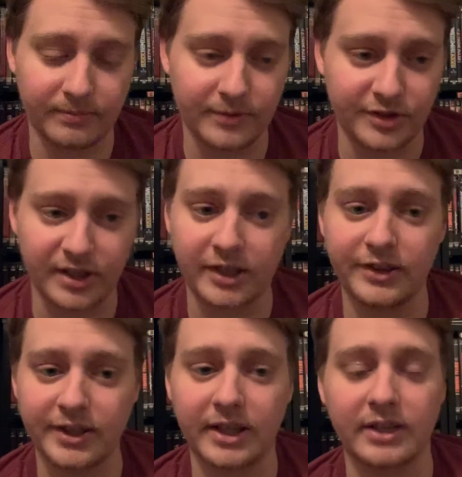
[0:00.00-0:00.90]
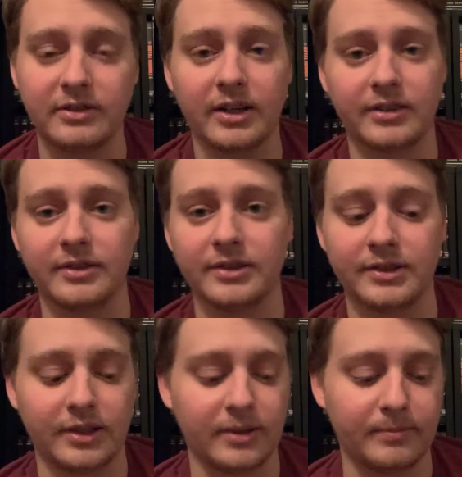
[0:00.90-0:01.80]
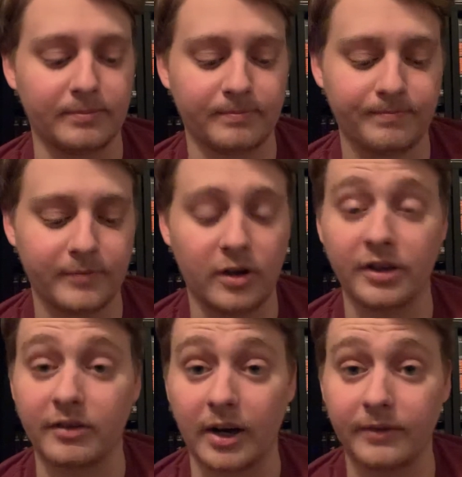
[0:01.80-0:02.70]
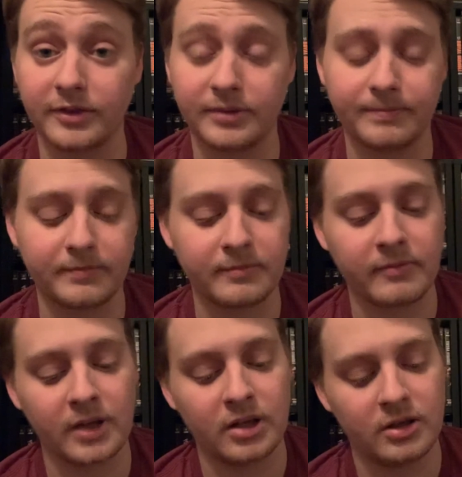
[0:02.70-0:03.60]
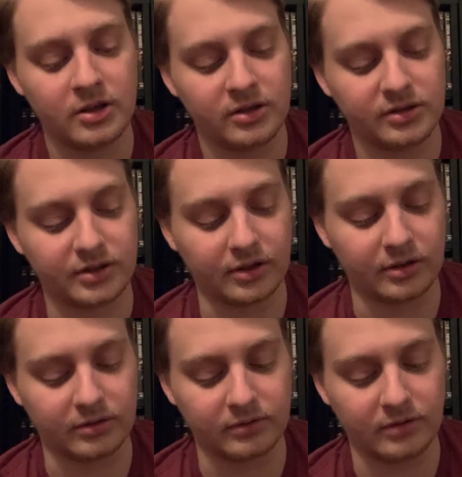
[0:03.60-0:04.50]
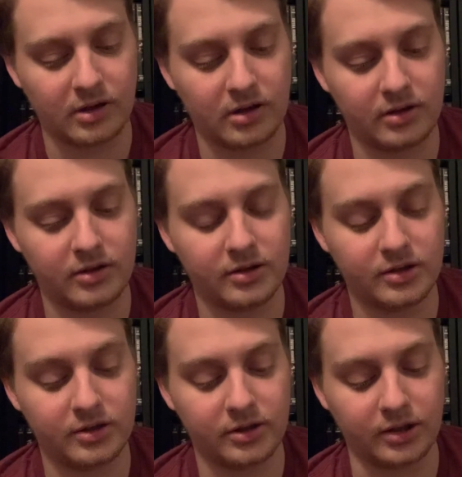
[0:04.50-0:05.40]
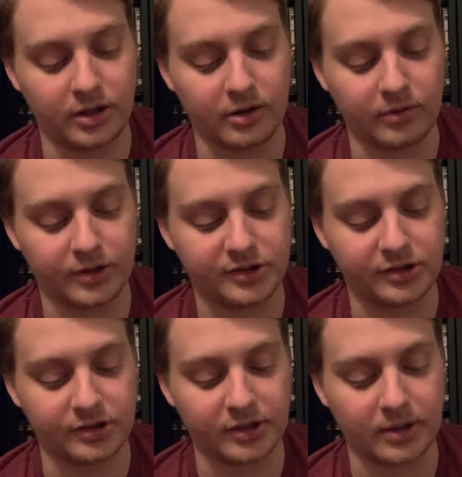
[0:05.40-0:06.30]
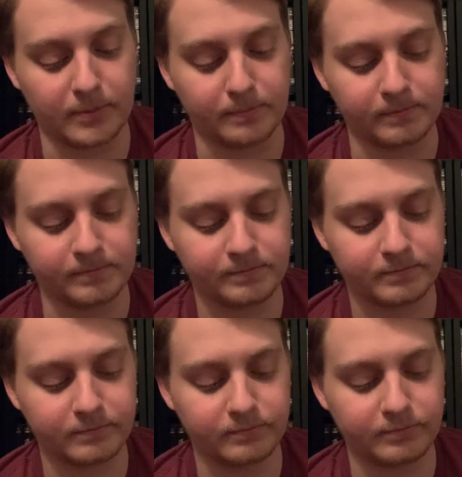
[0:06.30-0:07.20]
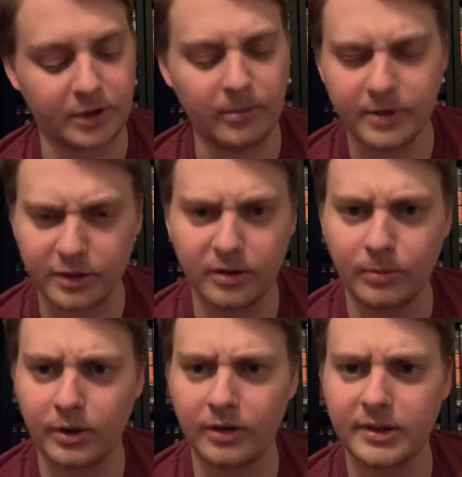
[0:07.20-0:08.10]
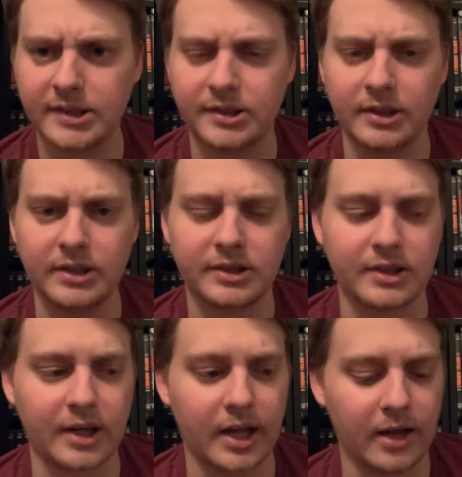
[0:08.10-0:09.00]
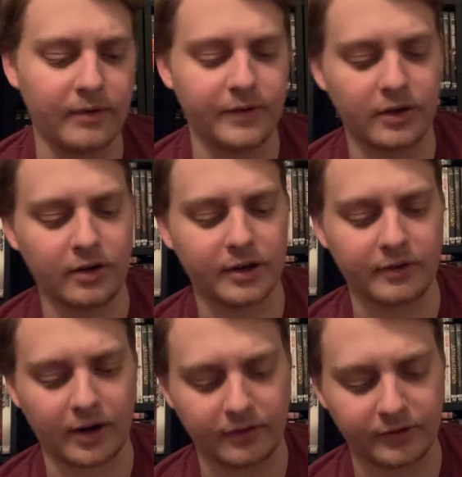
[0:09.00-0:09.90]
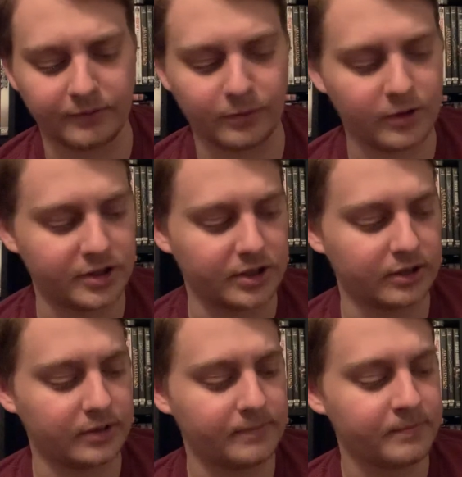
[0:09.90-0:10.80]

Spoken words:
The second thing I collect is autographs. So, this is probably the only one on this list that I have their autograph, unfortunately.